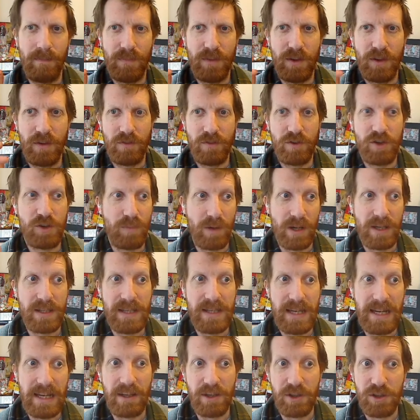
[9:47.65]
You just press
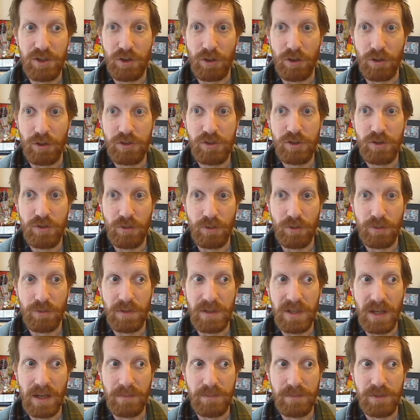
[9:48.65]
Healing Surge 2 or 3
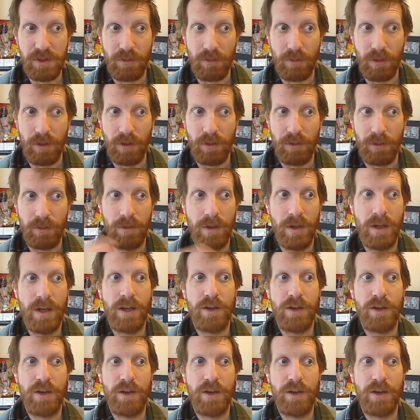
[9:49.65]
times in a row.